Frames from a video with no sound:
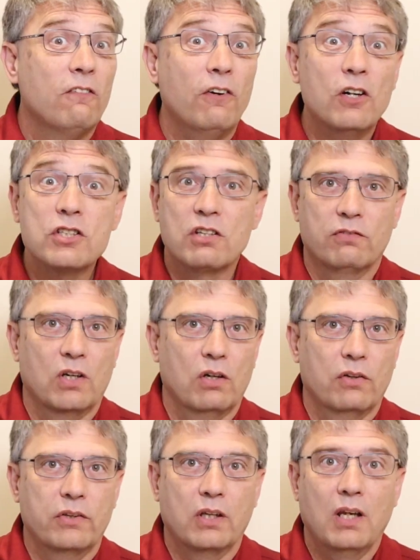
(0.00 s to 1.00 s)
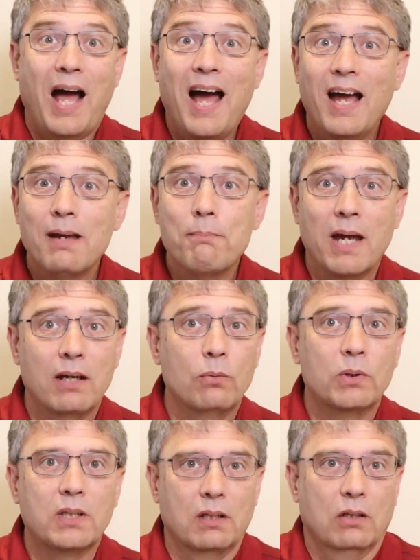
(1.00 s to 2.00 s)
First of all, the high
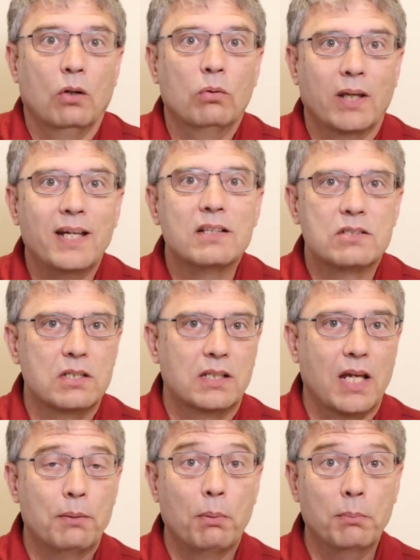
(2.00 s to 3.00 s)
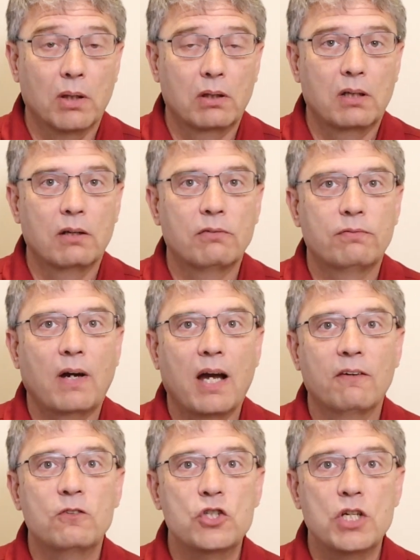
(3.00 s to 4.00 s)
bandwidth and low latency capability of
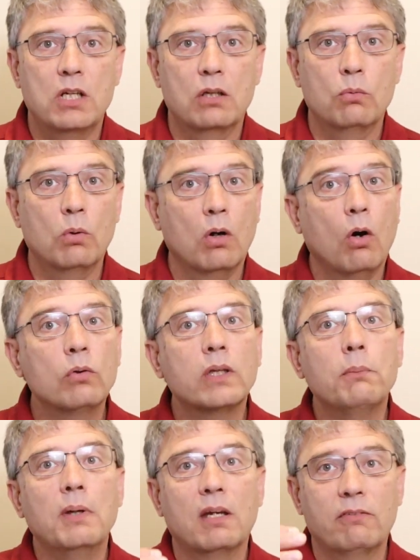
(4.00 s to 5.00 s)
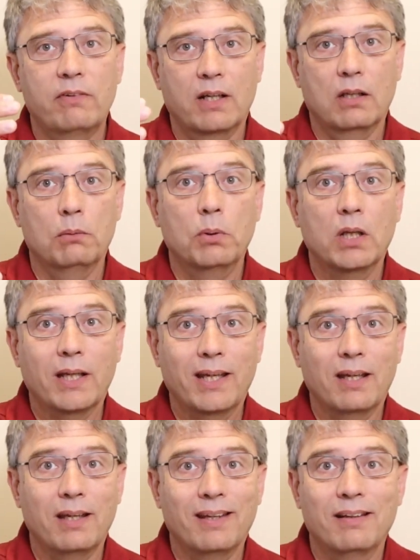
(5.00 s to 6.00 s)
five G will only be available
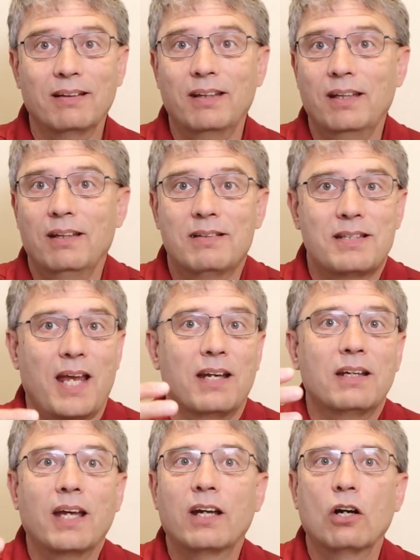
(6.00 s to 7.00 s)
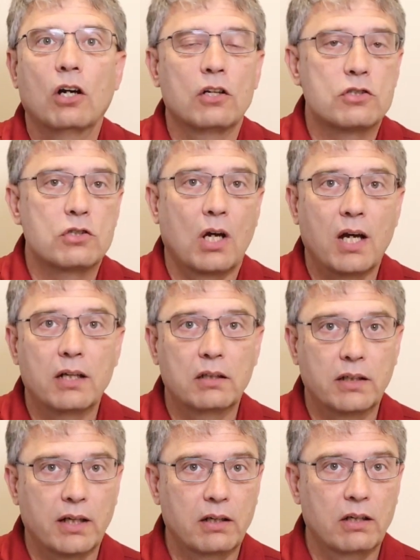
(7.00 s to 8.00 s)
in the ten gigahertz to one
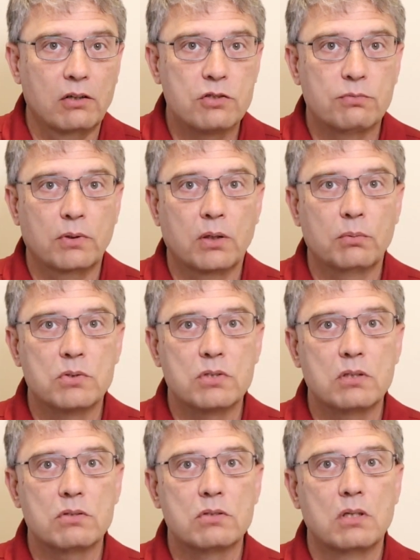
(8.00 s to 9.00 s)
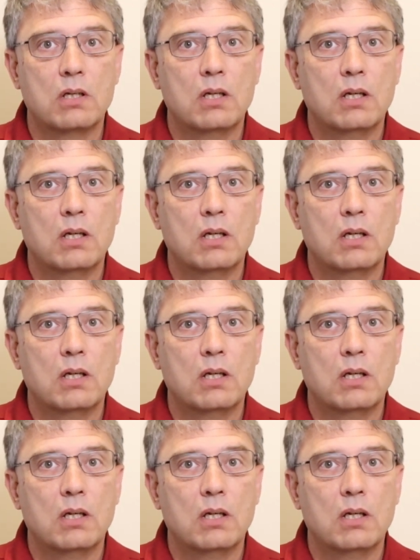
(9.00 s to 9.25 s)
hundred gigahertz frequencies.